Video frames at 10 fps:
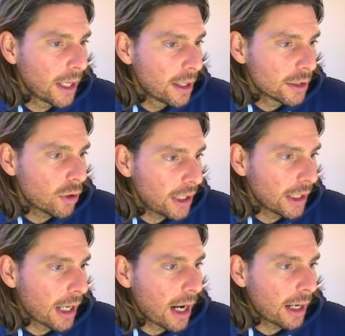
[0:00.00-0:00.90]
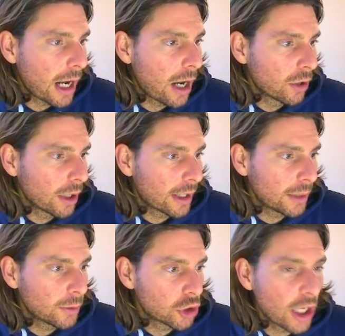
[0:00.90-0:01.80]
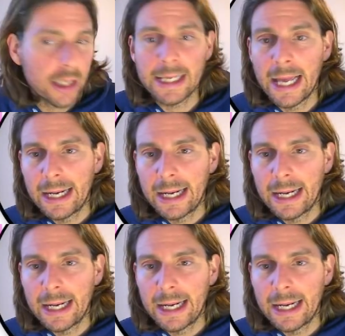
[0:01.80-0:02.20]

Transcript: So here are our crypto sharks.